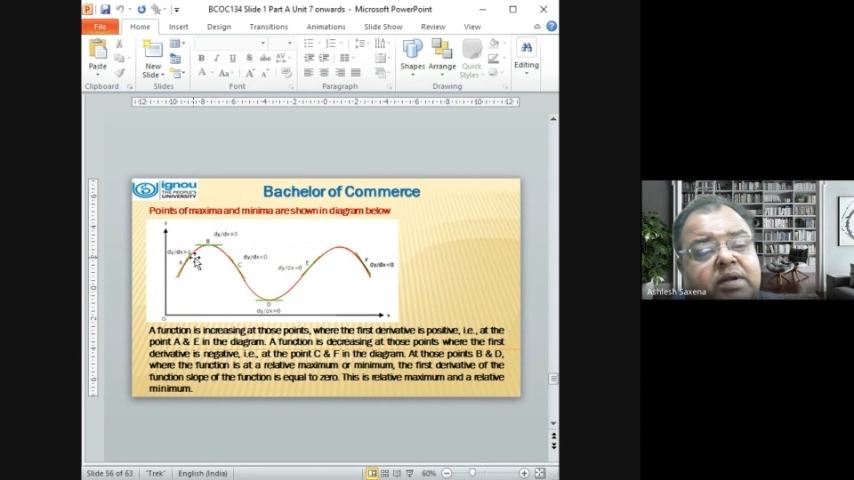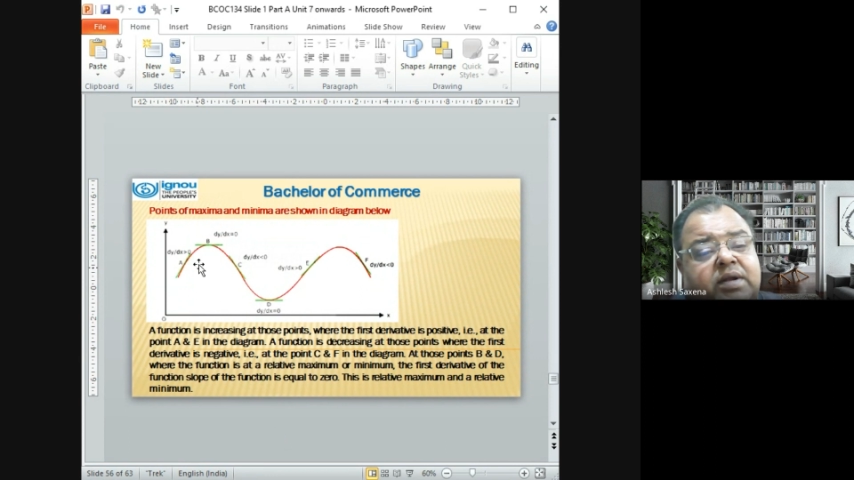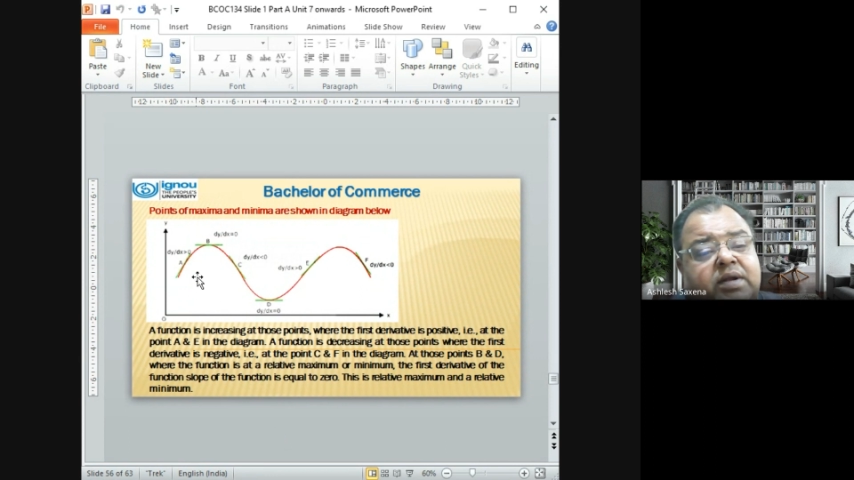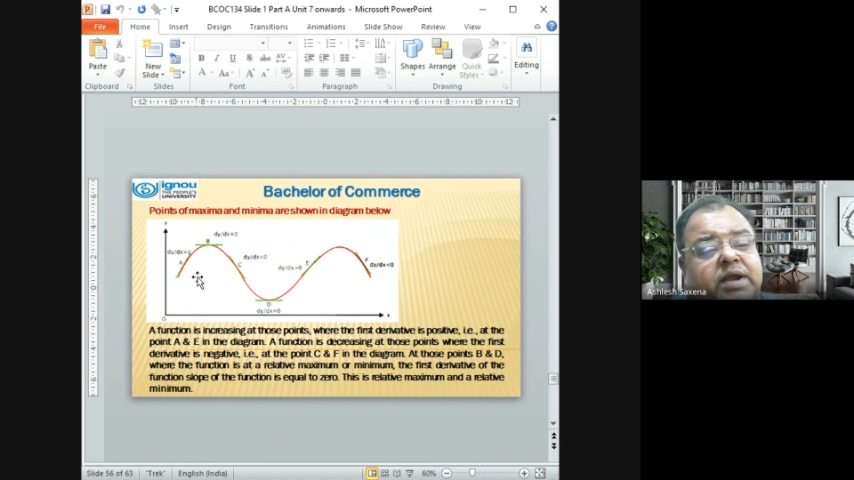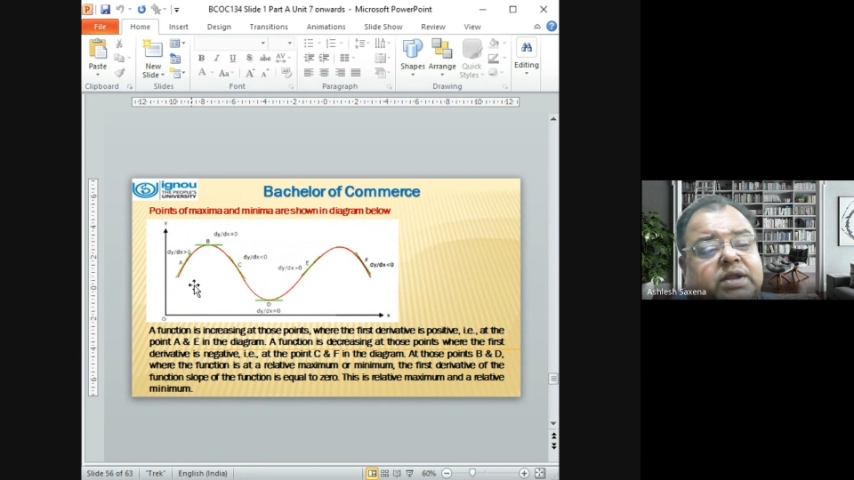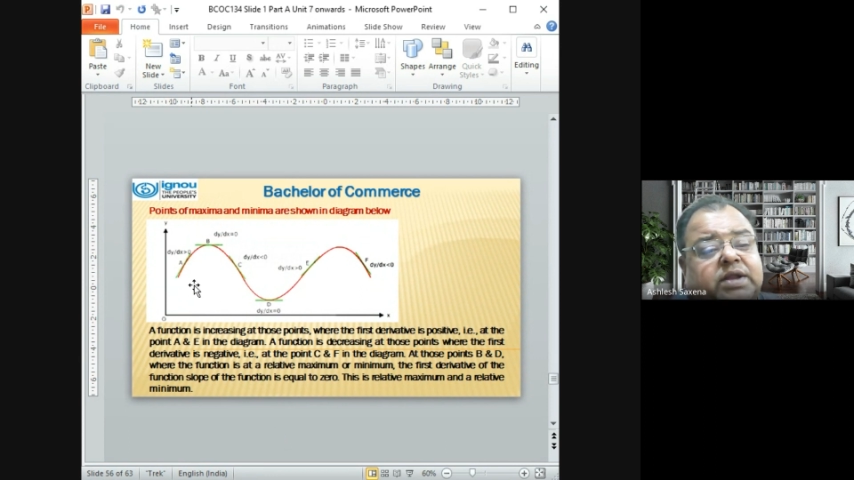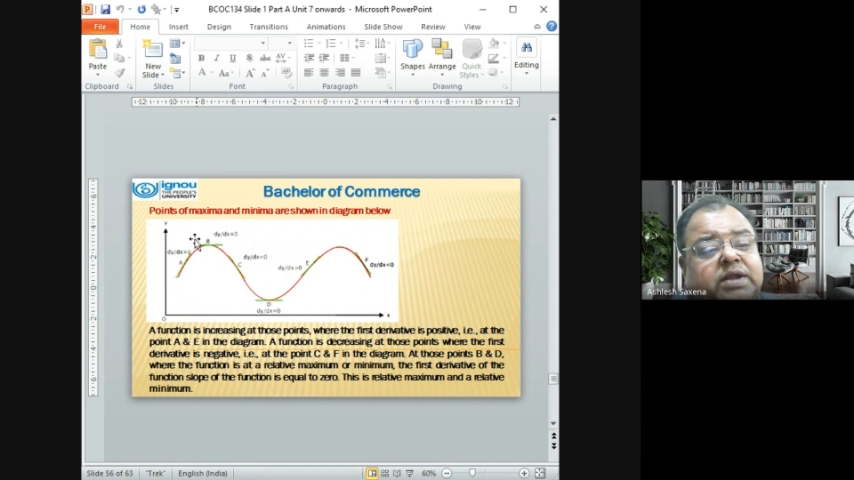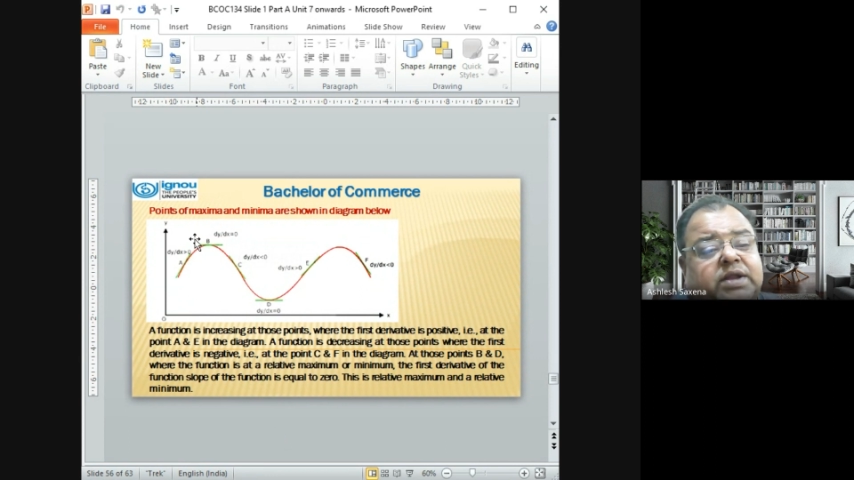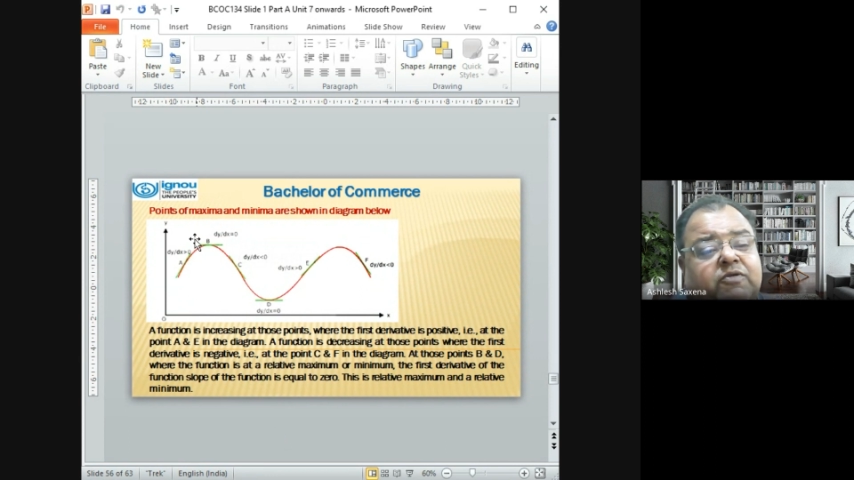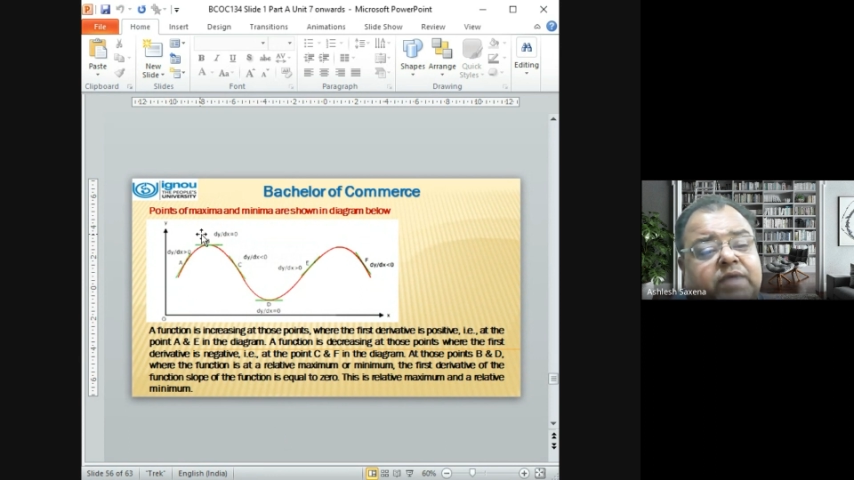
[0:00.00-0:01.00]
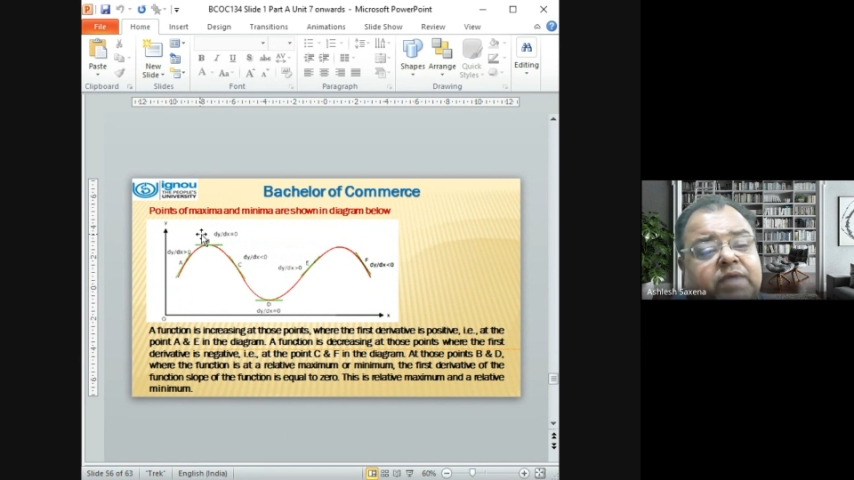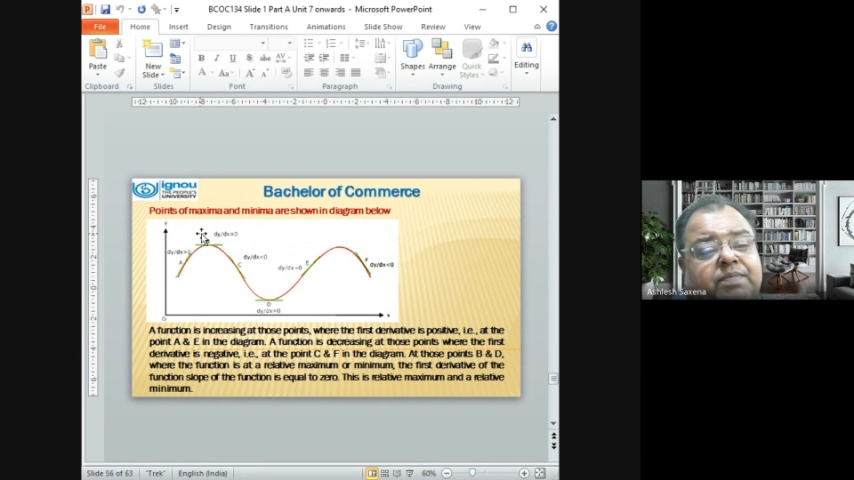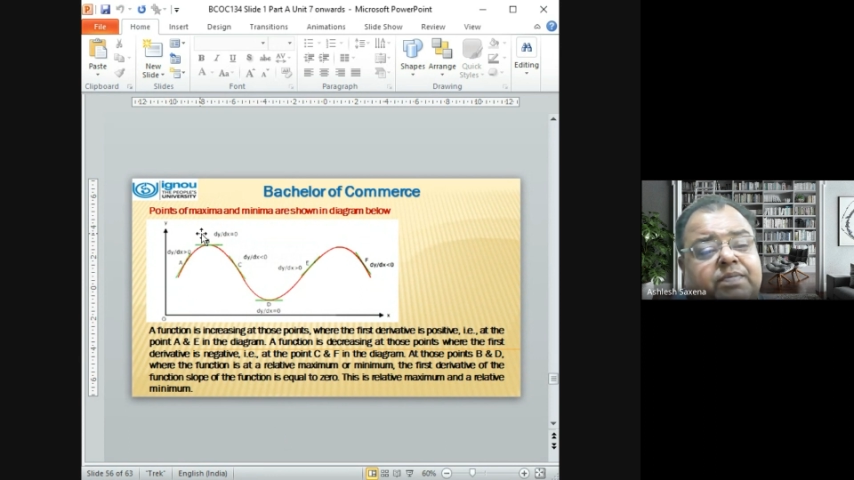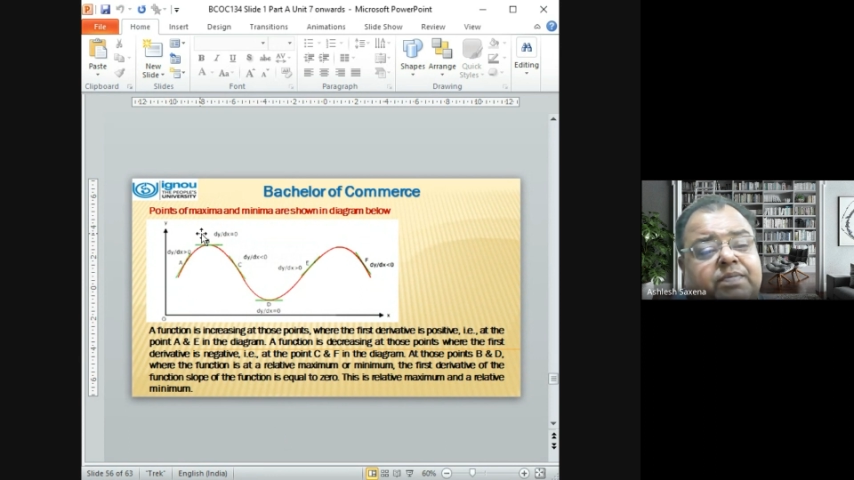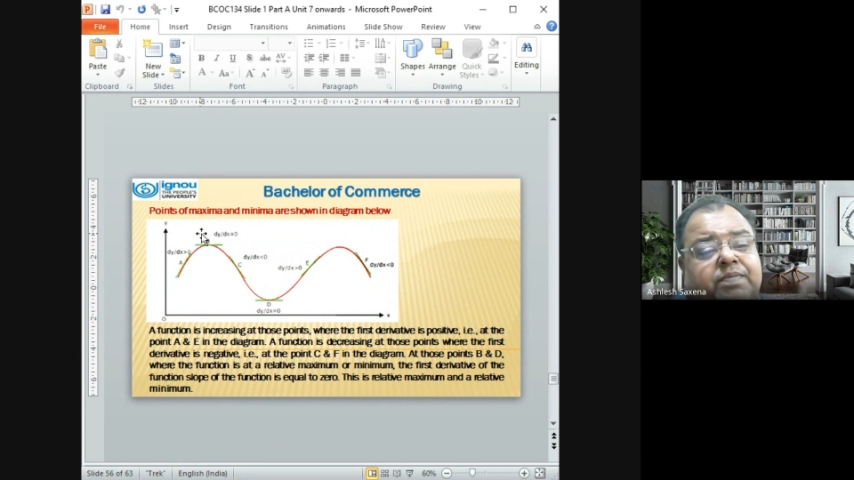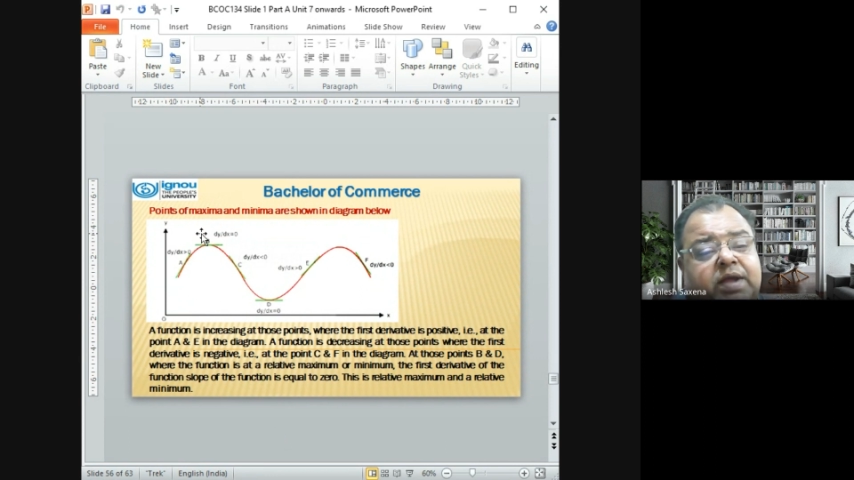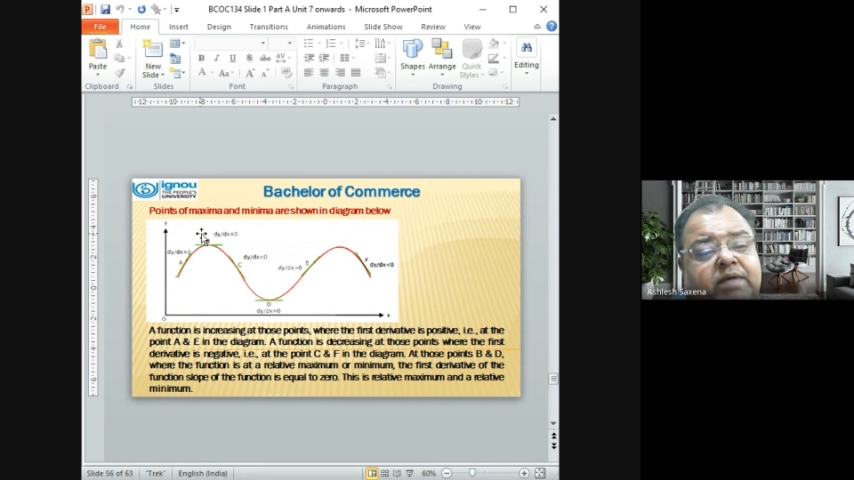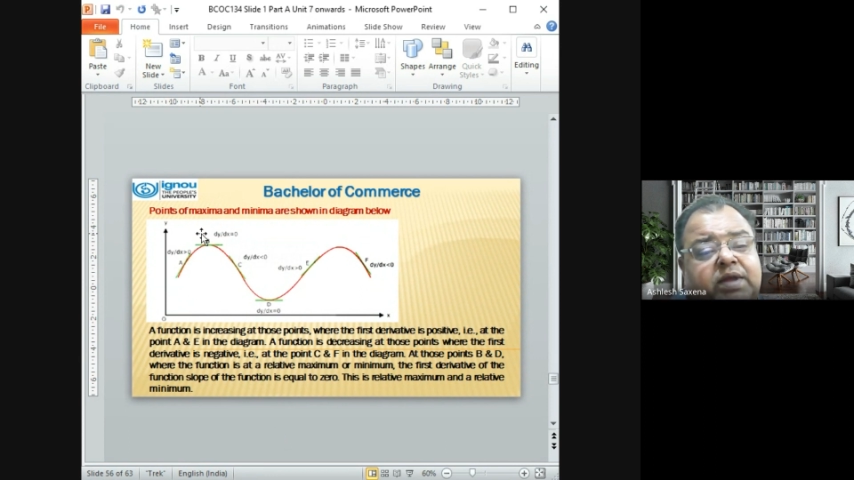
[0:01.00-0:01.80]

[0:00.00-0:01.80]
it is moving up, and